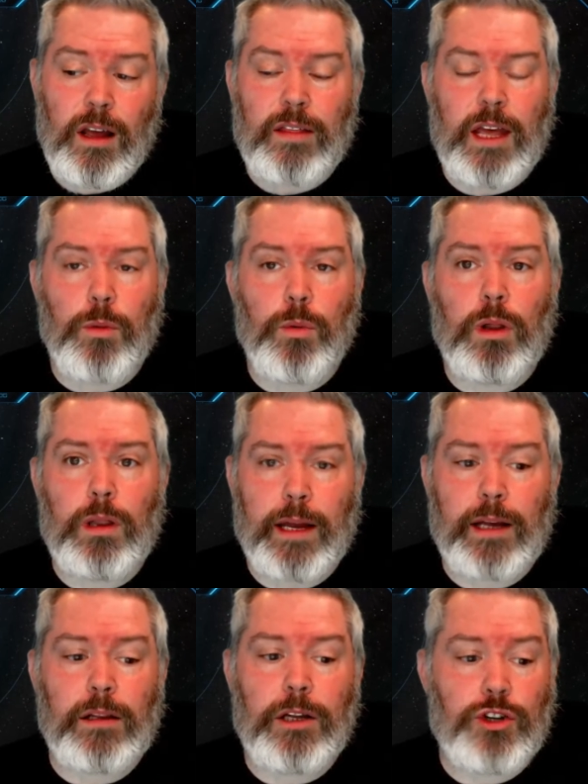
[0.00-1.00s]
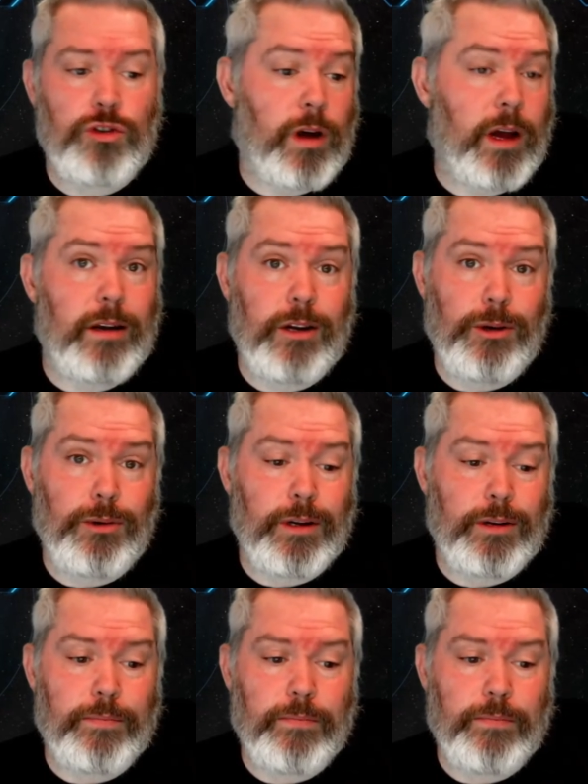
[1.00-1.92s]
they will likely try to do it.